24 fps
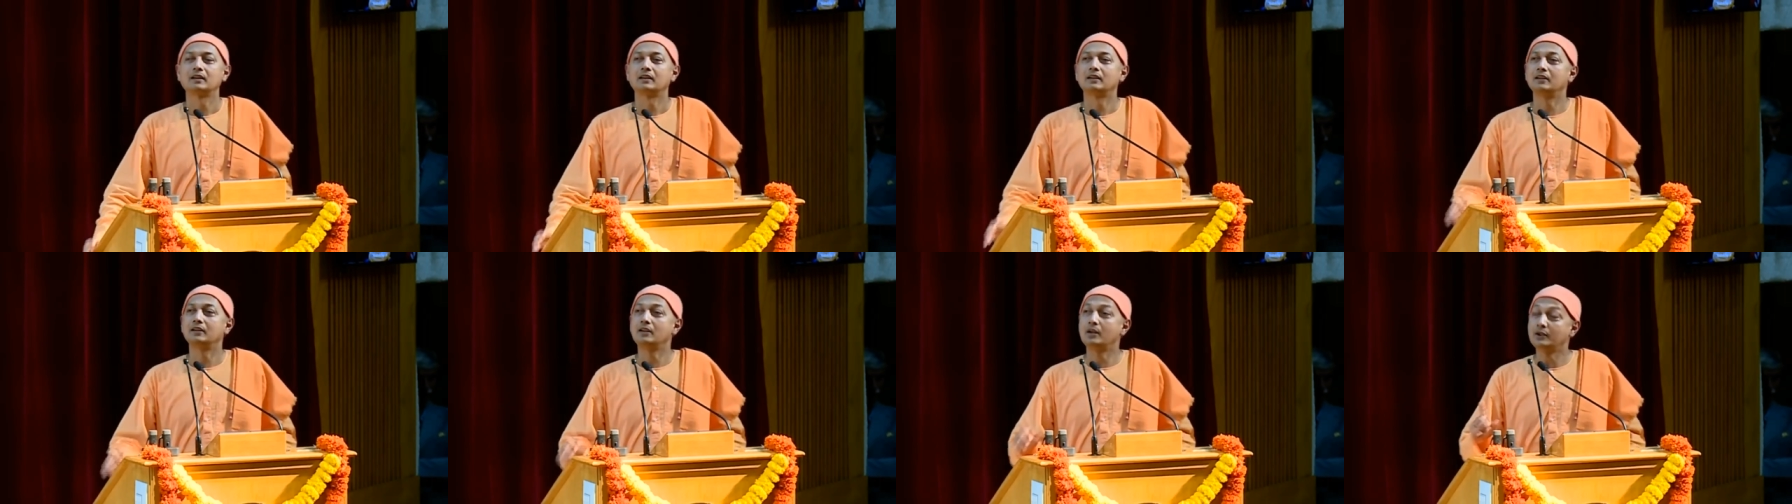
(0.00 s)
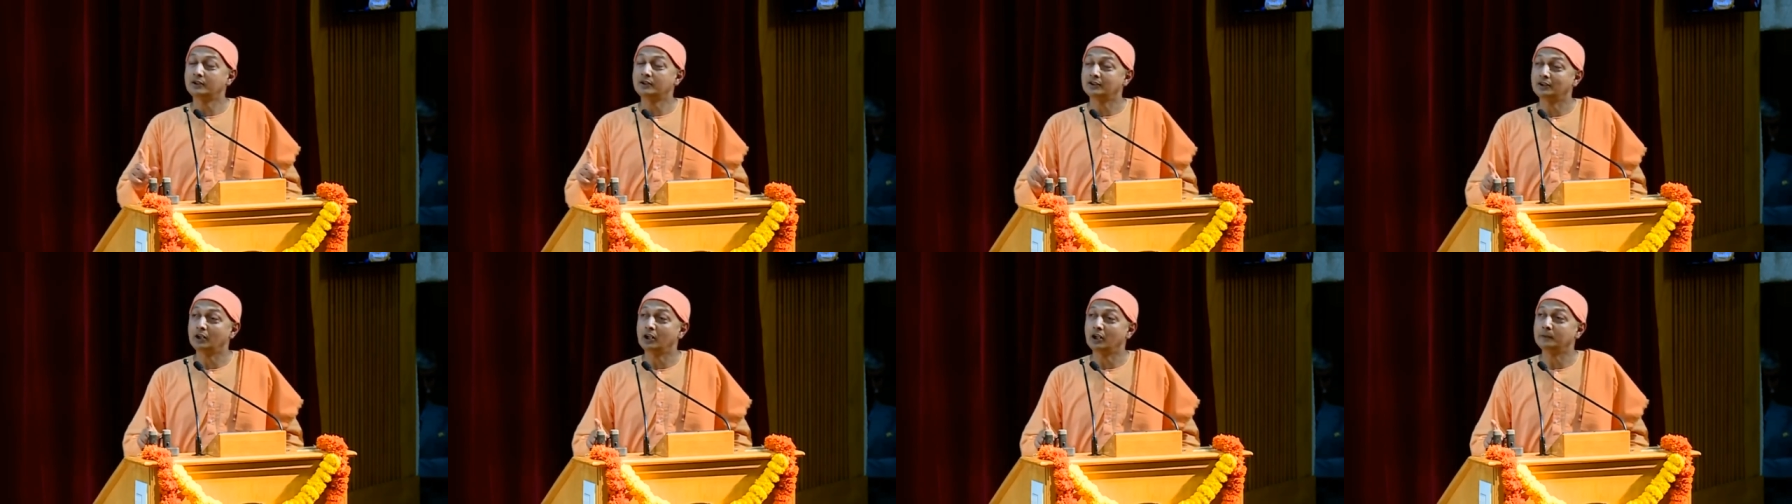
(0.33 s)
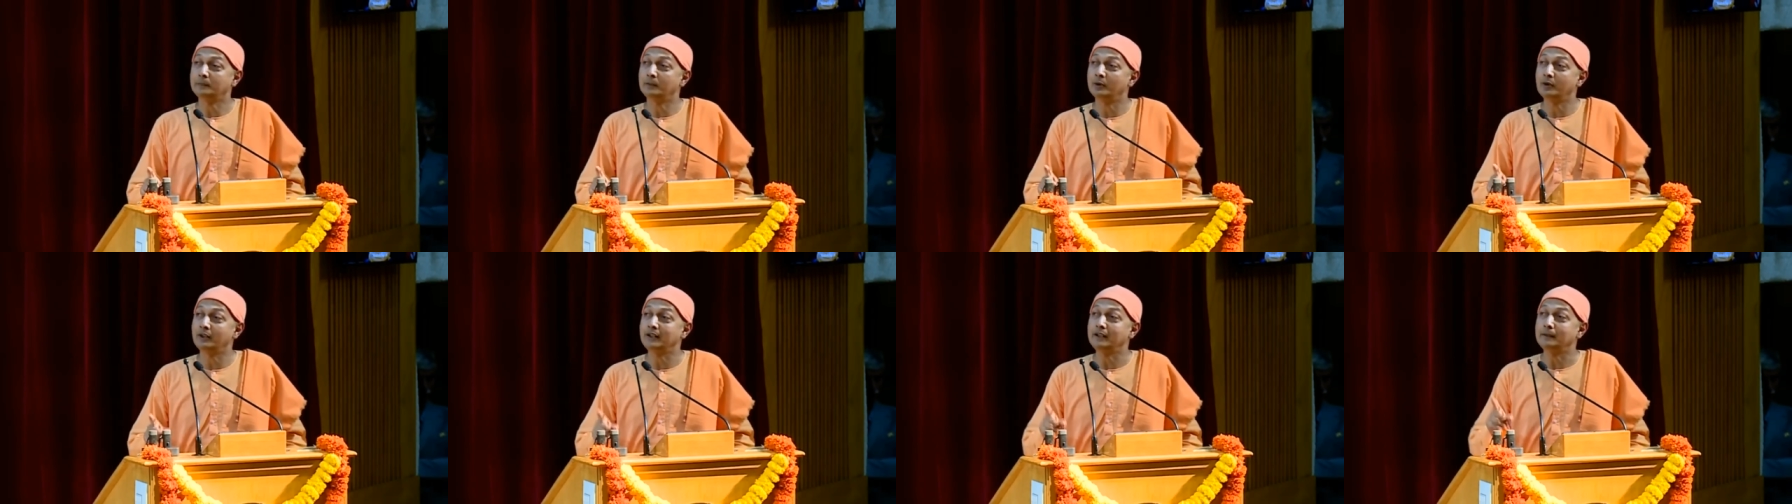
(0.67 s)
No, it's not
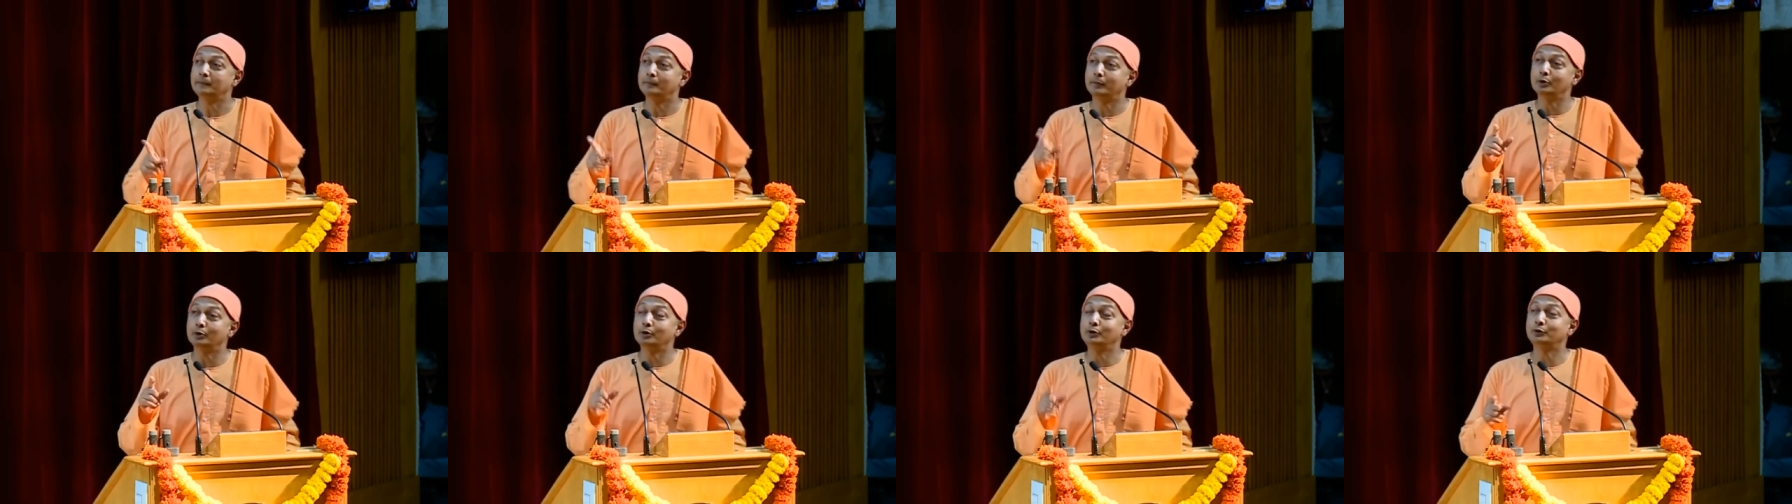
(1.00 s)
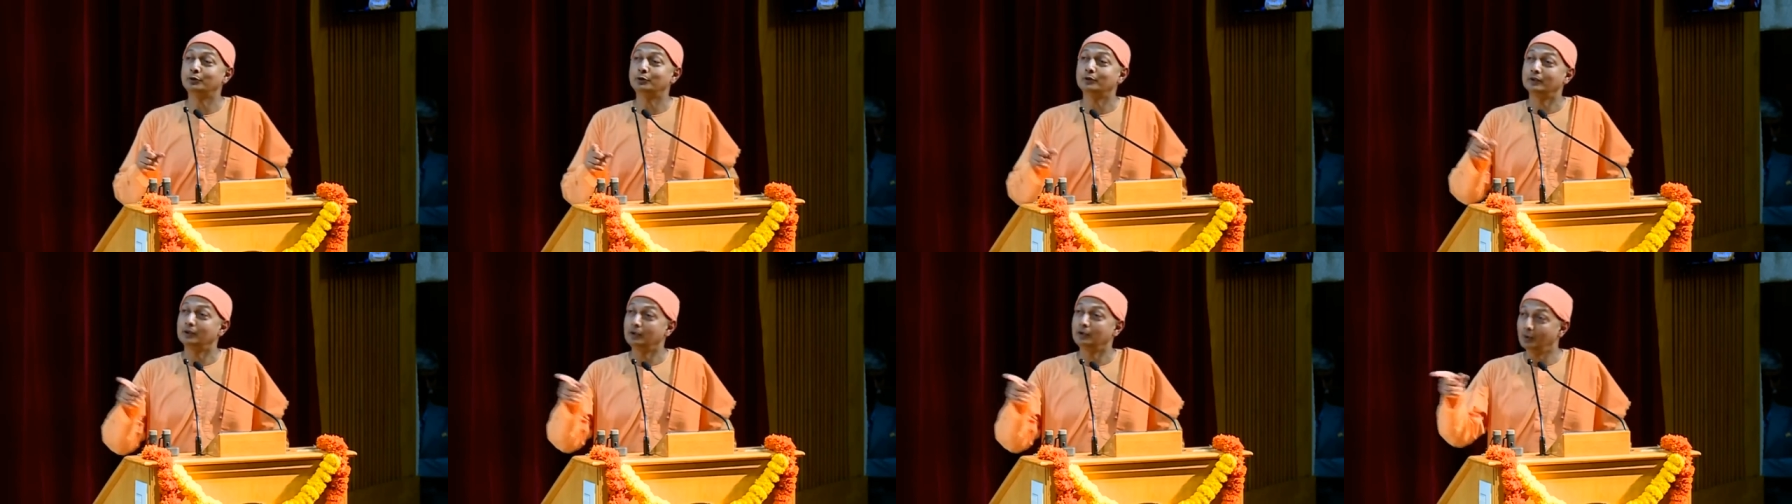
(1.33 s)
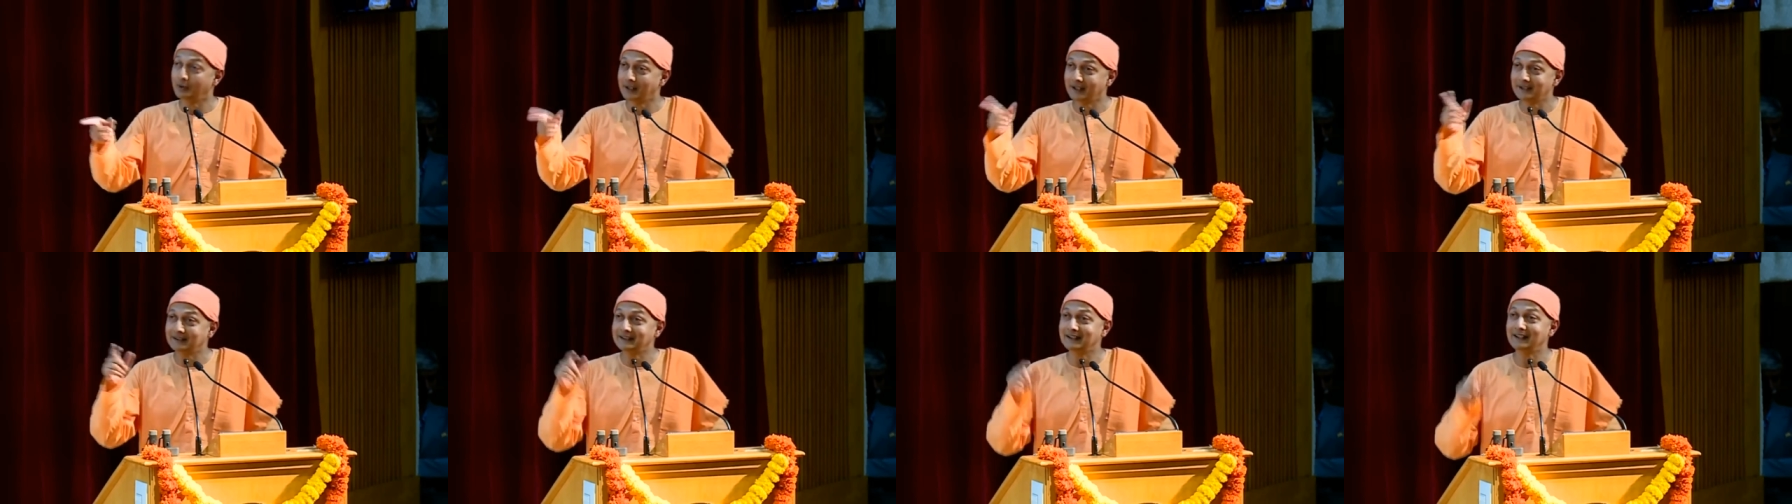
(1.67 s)
boring. Proof.
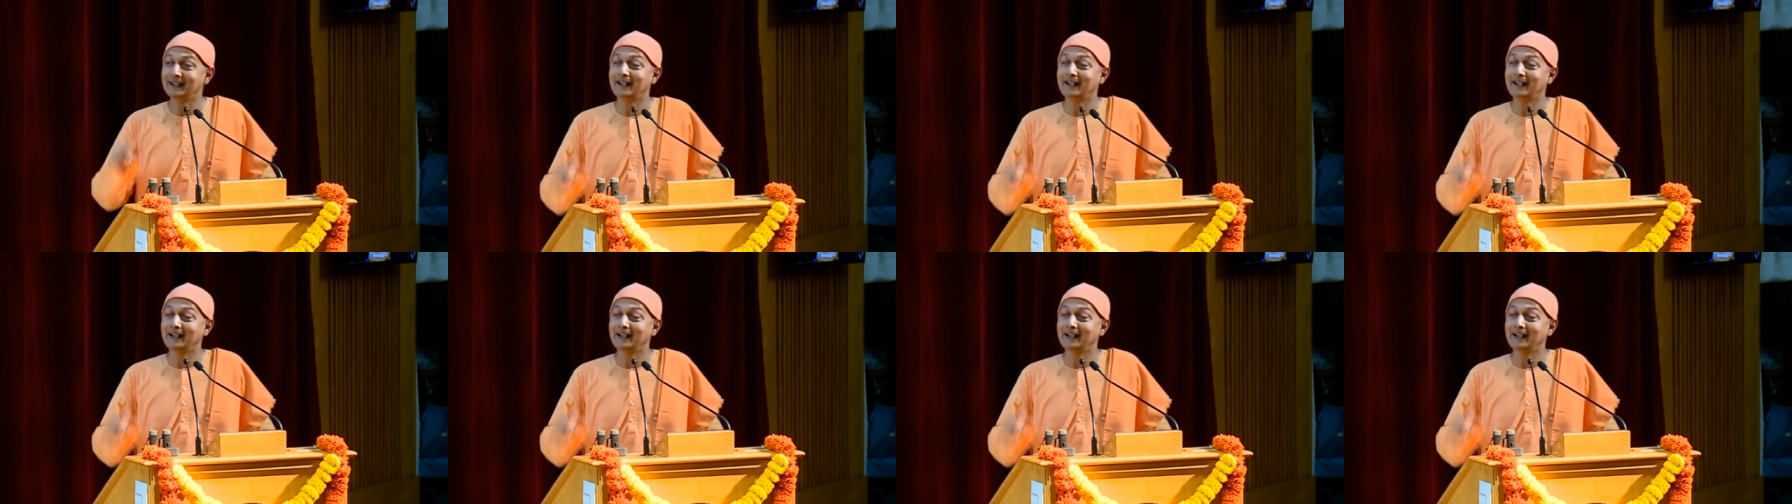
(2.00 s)
Look at the